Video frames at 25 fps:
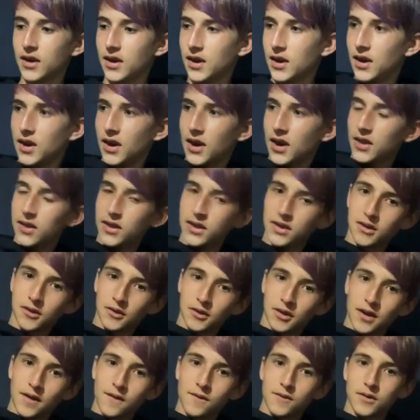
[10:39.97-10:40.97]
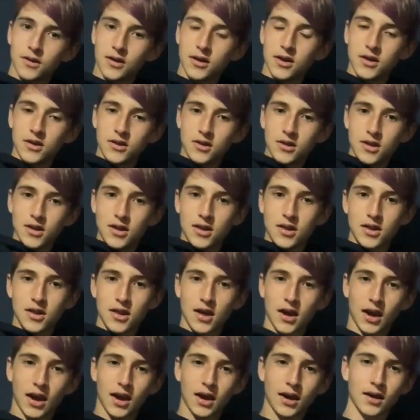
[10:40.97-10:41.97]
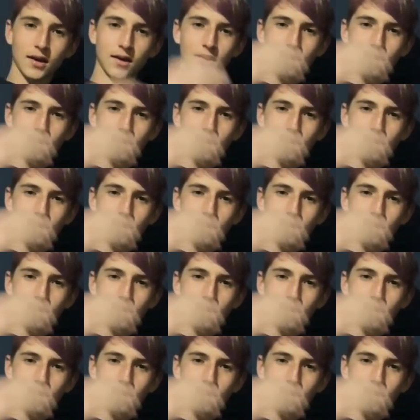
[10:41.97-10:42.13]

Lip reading: And then they'll give you, like,